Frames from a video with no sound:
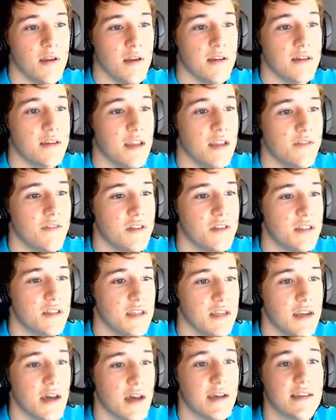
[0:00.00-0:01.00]
David C.
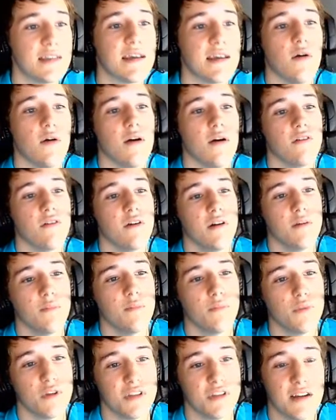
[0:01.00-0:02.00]
Nice, however,
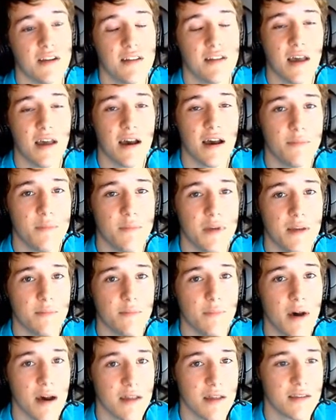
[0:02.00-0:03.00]
presented the
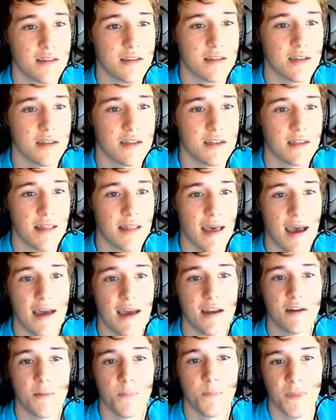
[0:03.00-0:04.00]
hypothesis
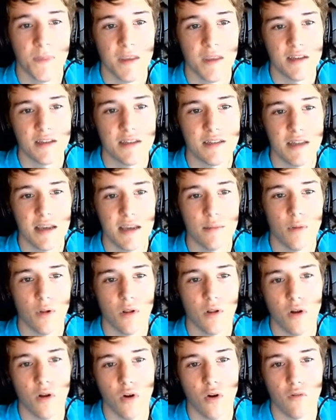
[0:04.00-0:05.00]
that
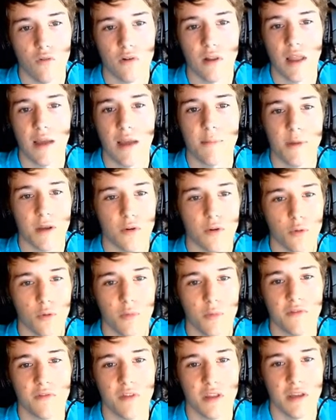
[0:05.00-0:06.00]
stable, overlapping group
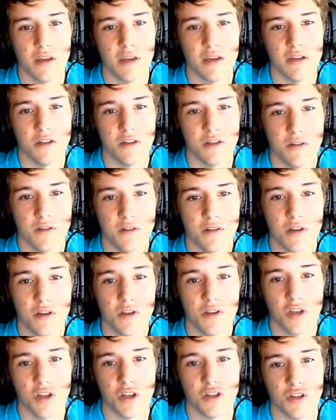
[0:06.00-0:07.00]
affiliations,
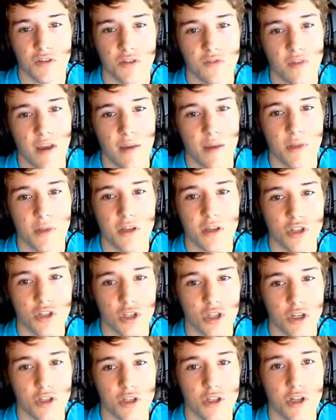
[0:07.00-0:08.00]
such as family and
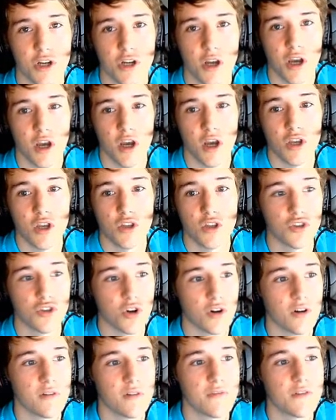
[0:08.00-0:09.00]
church,
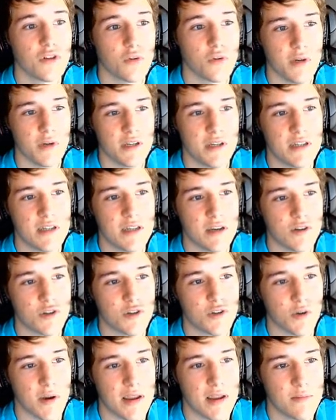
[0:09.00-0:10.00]
serve to
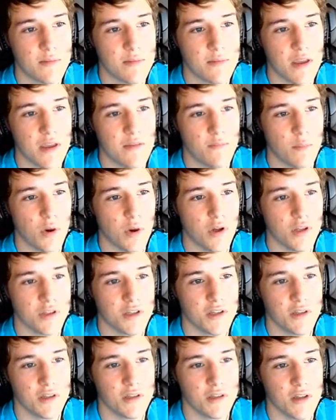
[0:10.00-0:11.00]
restrain
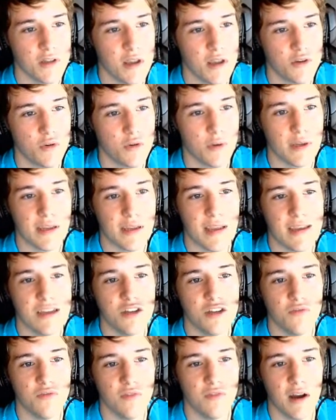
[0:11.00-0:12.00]
impulses to engage
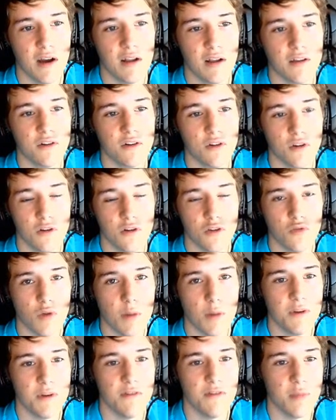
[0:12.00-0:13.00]
in violent or
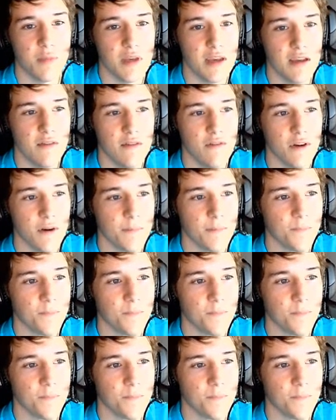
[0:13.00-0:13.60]
disruptive behavior.